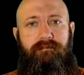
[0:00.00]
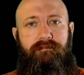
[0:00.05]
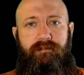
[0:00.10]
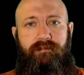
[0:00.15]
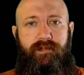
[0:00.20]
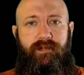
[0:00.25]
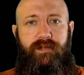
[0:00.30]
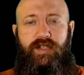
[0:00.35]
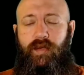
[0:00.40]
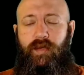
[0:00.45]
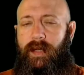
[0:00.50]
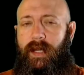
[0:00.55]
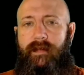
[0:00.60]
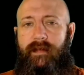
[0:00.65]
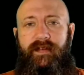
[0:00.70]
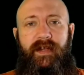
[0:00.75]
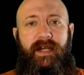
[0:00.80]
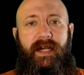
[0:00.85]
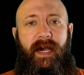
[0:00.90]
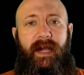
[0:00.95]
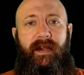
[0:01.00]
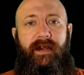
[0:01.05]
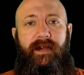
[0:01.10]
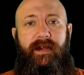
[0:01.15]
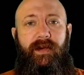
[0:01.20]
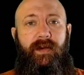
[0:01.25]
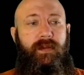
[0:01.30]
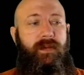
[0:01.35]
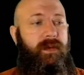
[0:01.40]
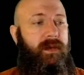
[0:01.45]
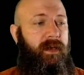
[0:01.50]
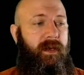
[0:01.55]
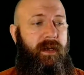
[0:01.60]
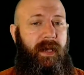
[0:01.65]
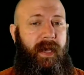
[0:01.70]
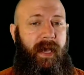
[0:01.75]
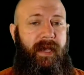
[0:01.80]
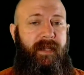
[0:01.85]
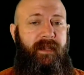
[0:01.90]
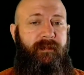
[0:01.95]
do whatever you got to do
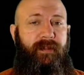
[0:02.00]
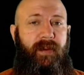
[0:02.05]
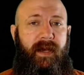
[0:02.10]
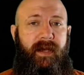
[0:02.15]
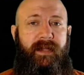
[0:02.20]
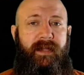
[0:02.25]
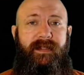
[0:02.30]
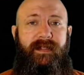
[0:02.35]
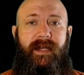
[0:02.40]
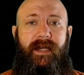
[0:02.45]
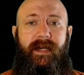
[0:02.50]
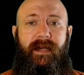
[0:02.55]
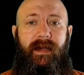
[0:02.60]
in the pregnancy.